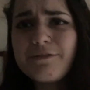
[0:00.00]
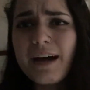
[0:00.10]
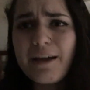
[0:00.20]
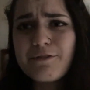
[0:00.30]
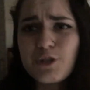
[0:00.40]

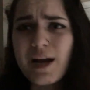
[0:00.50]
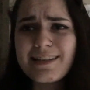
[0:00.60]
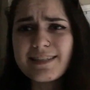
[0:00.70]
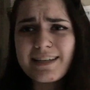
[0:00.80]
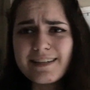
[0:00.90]
five
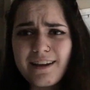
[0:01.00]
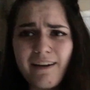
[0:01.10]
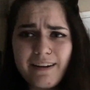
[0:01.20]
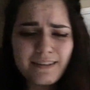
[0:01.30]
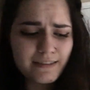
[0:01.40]
tries to get
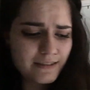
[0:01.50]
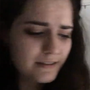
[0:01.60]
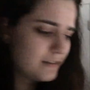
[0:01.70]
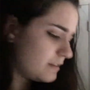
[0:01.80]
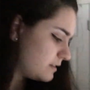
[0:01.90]

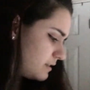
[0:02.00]
done.